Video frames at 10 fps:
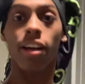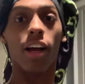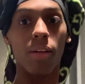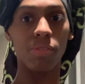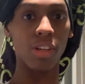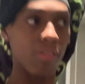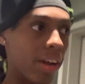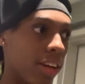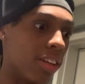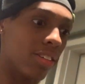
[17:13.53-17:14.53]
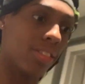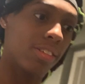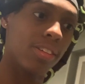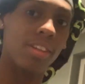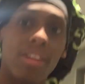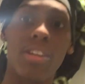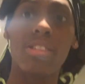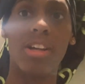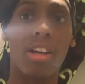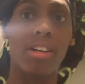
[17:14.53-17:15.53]
I'm so ready
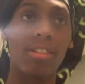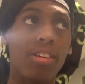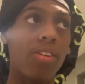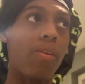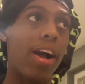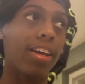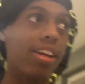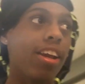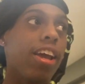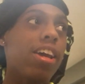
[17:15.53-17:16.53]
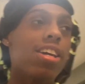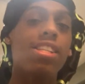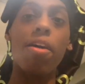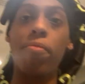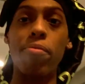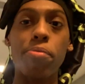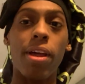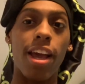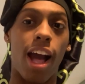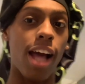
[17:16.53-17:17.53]
to walk in. Is that mama
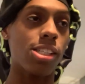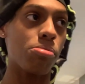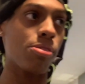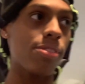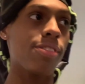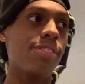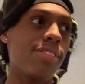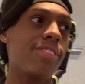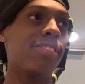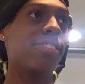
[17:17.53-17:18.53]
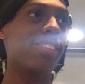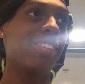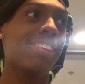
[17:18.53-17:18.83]
playing gospel? Yes.